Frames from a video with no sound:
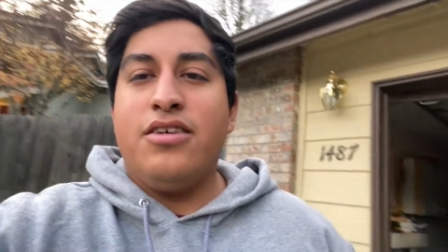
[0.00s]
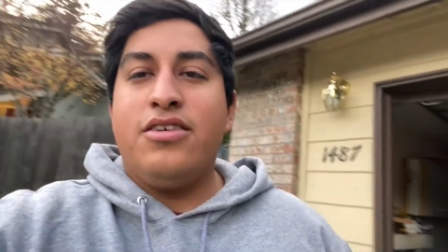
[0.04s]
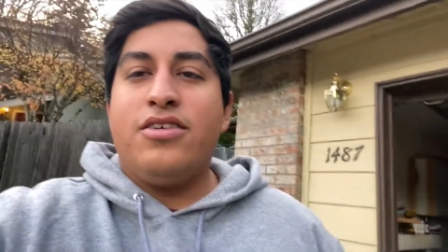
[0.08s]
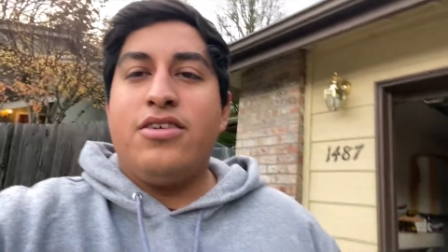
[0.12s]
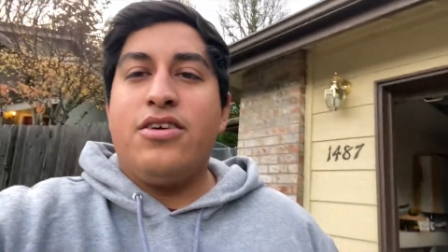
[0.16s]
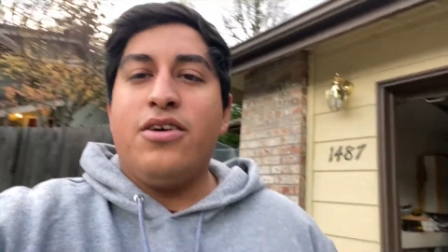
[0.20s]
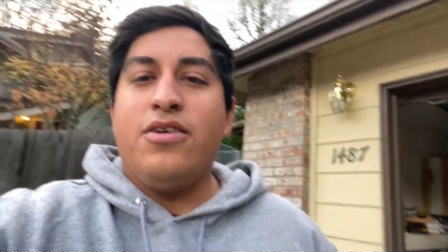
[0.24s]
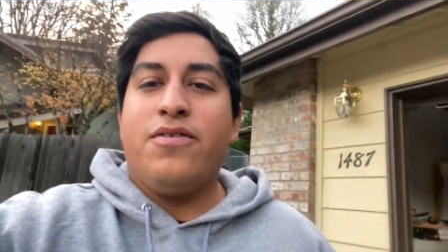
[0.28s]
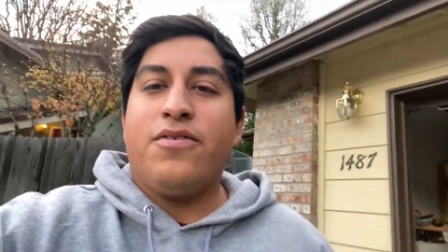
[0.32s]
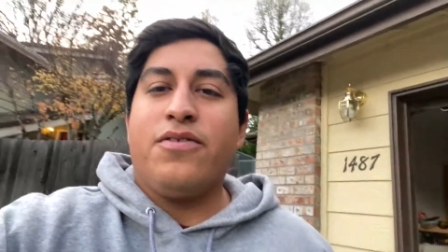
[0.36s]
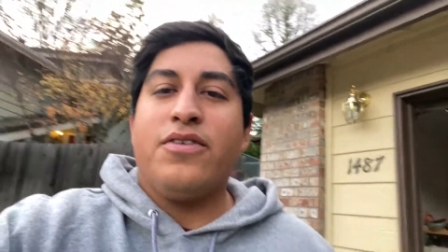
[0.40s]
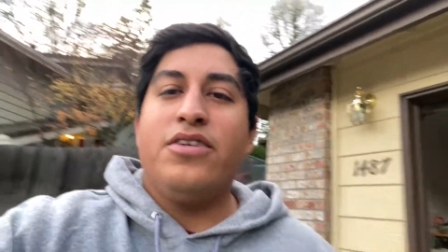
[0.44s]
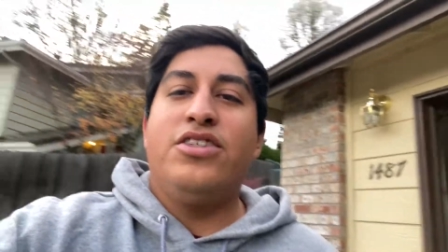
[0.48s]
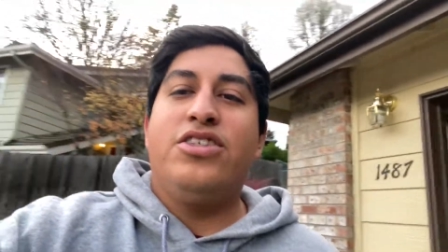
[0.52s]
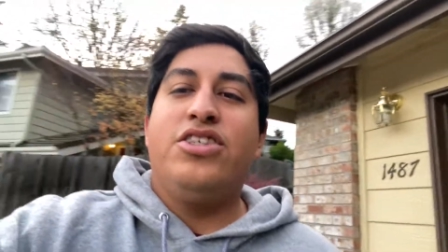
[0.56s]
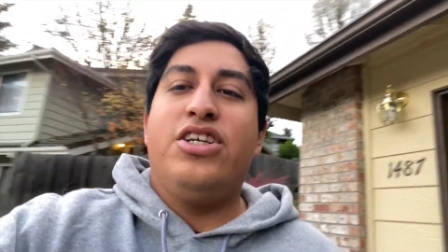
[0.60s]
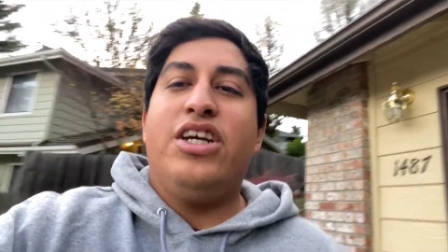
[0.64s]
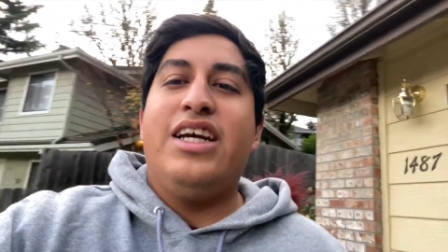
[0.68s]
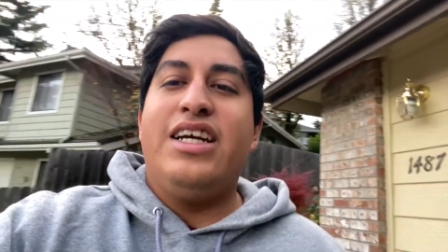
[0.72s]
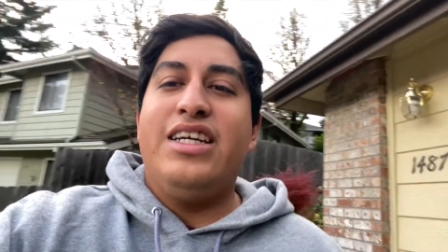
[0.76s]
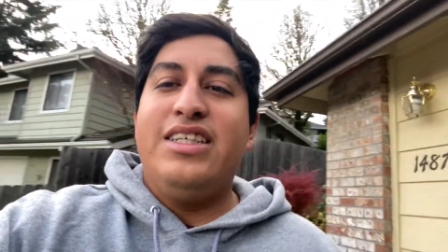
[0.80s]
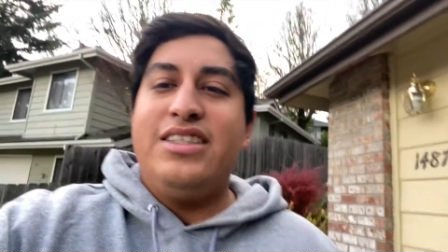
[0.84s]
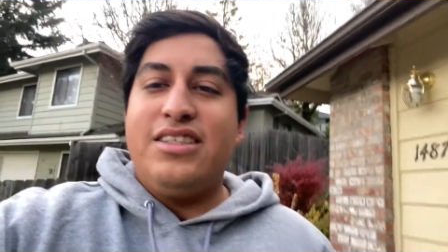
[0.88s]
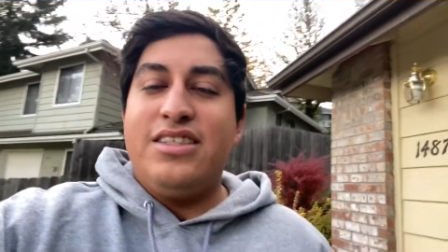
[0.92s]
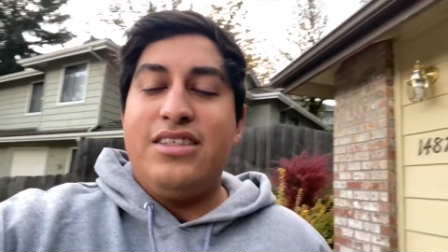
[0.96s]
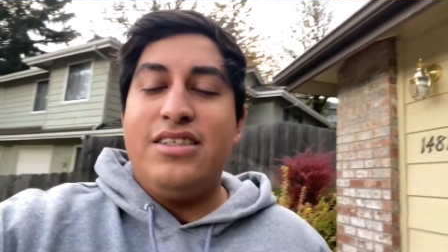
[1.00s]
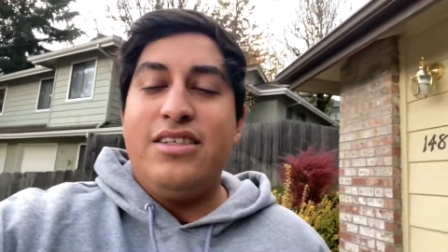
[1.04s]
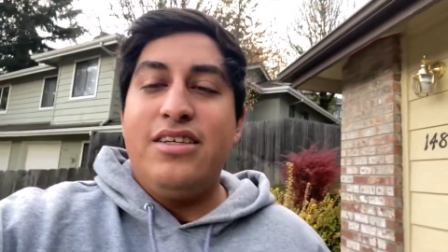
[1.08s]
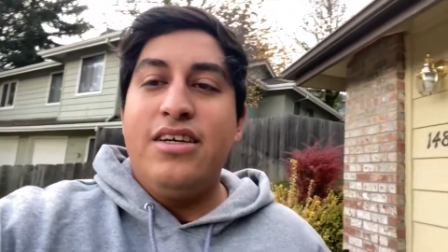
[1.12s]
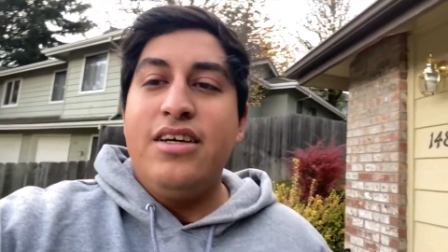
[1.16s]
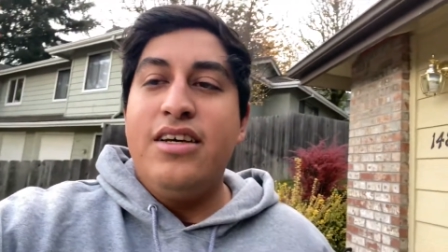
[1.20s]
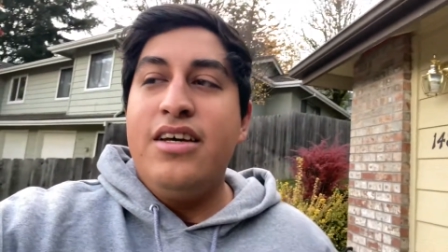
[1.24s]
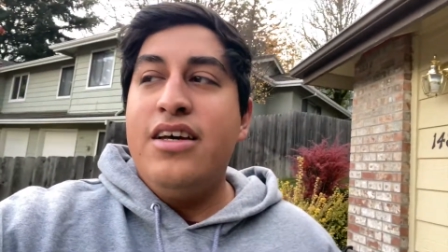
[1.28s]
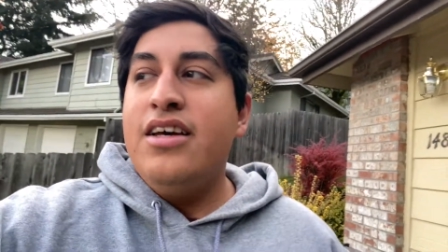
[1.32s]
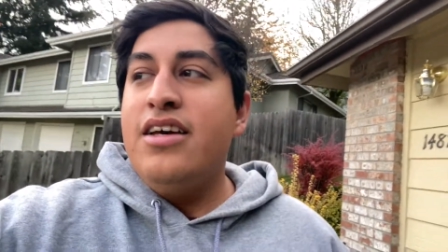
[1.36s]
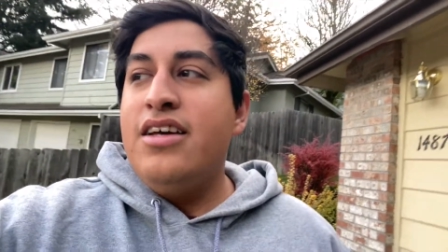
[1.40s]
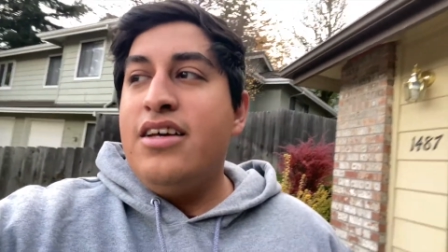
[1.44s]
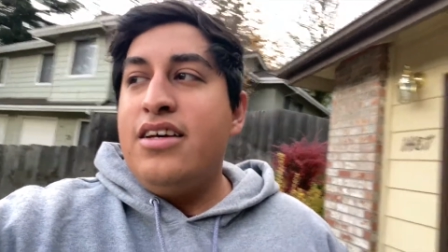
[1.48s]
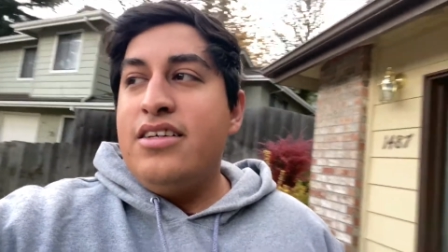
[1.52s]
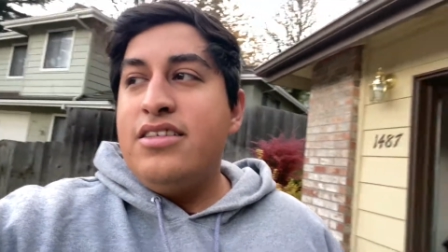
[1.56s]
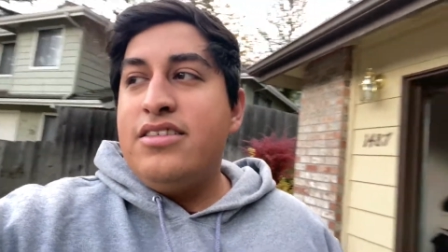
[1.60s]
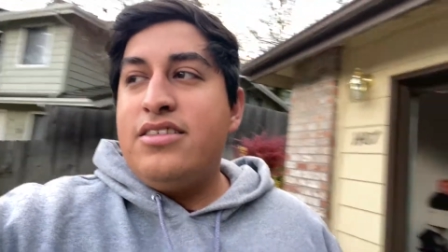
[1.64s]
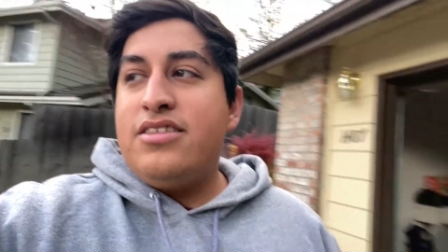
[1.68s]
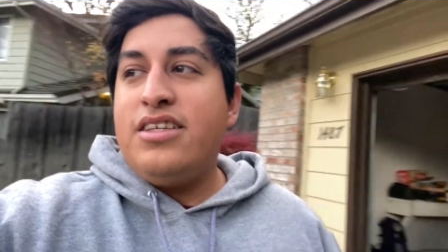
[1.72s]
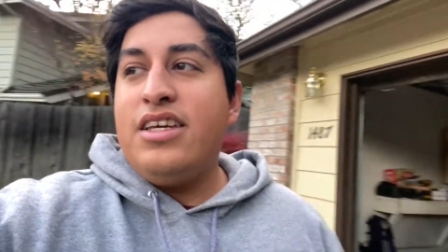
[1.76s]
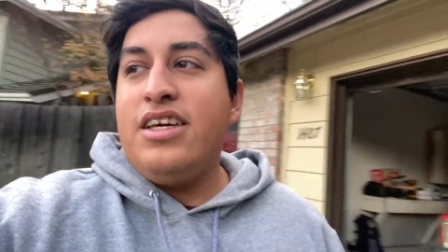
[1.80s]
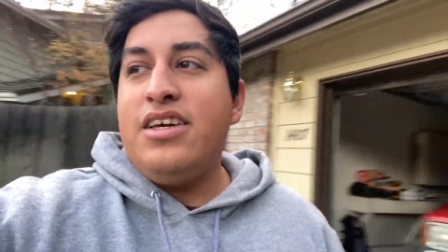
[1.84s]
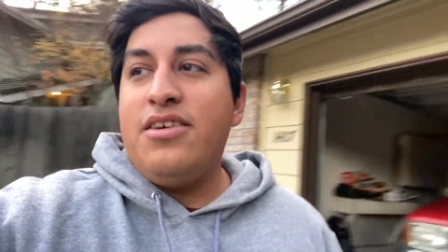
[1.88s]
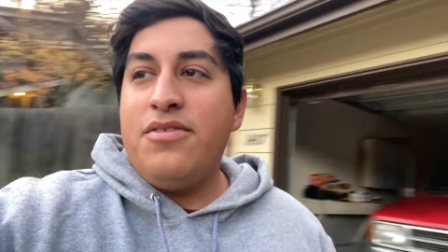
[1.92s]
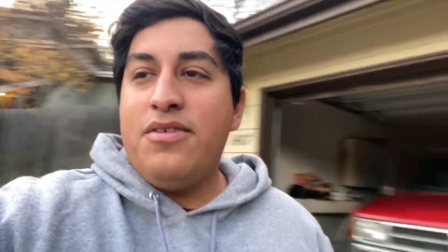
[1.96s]
go for a change and
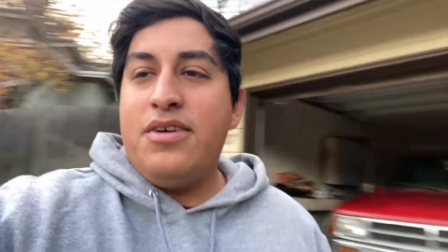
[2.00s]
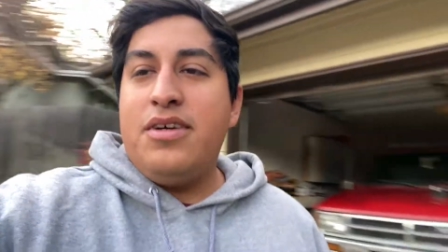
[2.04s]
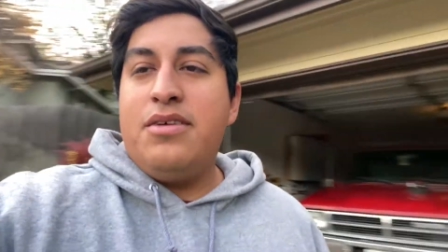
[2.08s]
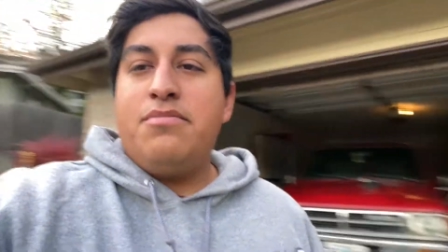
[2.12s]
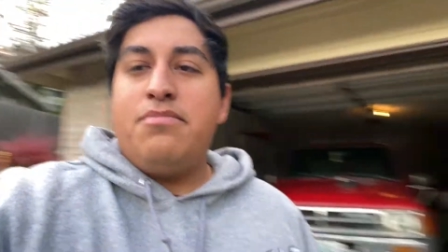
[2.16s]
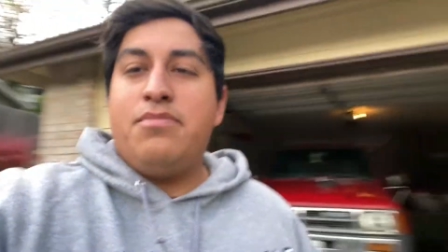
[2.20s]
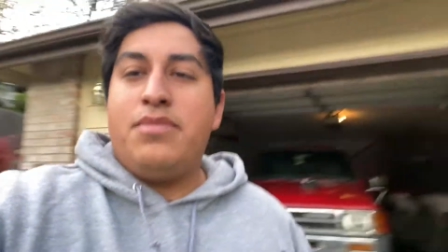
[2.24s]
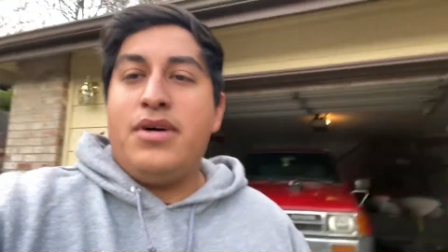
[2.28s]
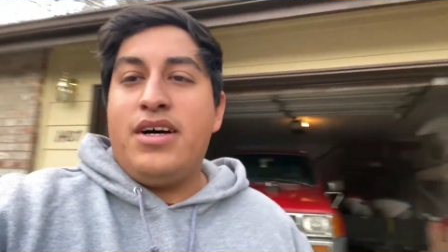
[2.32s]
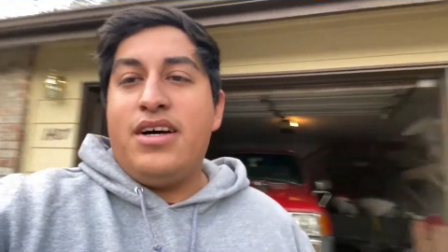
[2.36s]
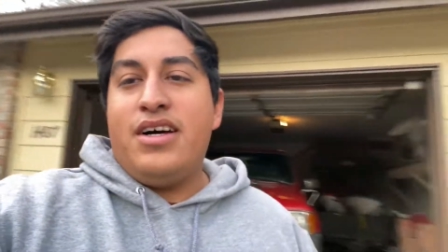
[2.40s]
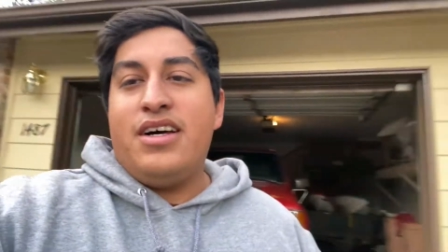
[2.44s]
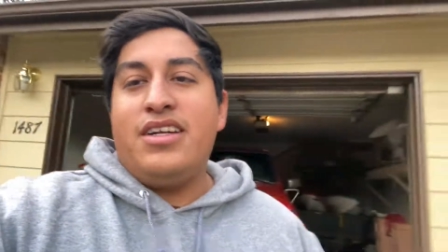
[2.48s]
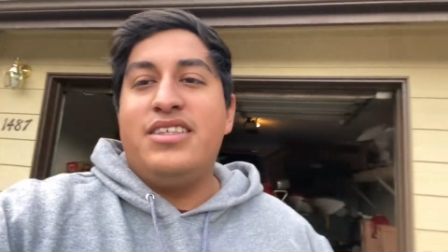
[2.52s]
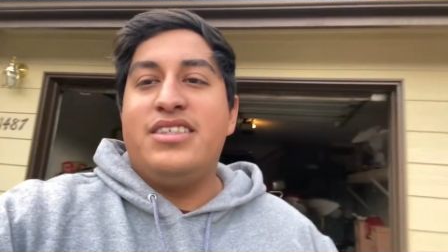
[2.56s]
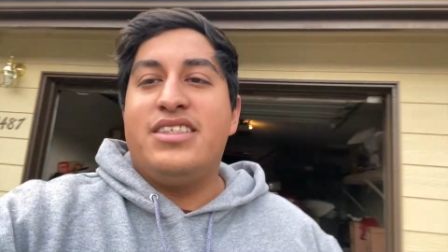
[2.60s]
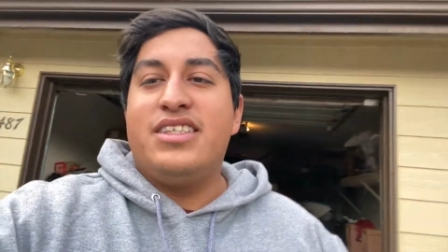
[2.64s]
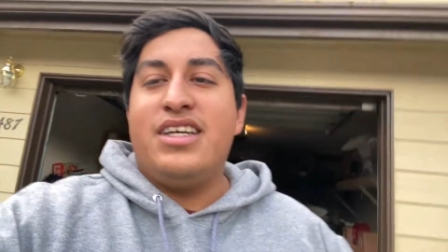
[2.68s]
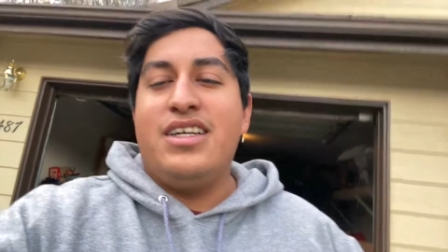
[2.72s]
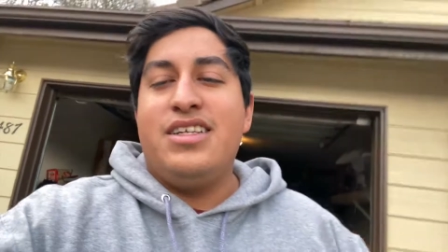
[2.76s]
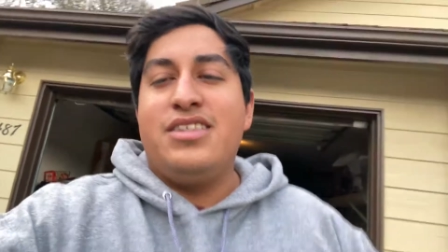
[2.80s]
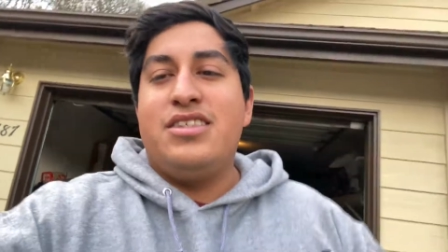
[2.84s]
see what Baja Design is